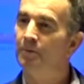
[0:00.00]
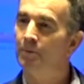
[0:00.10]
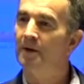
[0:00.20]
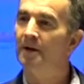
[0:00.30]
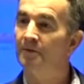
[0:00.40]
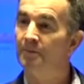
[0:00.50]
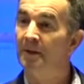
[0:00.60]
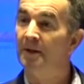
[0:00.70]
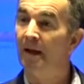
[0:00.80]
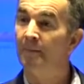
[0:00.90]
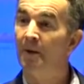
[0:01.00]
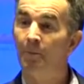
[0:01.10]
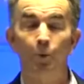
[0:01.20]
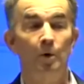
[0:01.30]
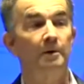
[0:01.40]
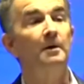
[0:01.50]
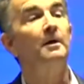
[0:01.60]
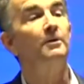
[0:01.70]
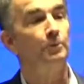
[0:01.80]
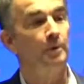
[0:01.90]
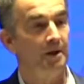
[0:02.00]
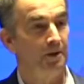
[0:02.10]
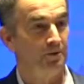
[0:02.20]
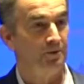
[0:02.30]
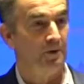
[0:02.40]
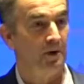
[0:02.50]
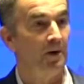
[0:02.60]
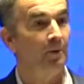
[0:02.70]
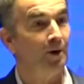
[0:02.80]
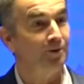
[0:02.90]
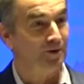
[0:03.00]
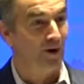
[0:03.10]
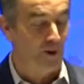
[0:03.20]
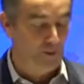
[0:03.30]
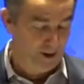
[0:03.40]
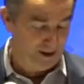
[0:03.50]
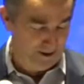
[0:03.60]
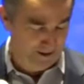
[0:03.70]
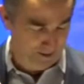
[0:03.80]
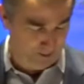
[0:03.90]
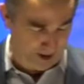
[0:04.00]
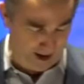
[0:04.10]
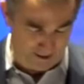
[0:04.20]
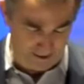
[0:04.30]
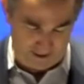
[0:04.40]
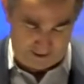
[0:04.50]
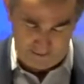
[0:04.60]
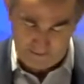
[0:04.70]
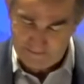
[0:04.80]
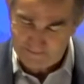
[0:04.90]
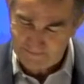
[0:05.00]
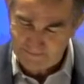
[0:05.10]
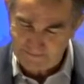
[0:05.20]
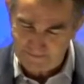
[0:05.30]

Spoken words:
Virginia really has been named number 1 3 years in a row, and we should all be proud of that.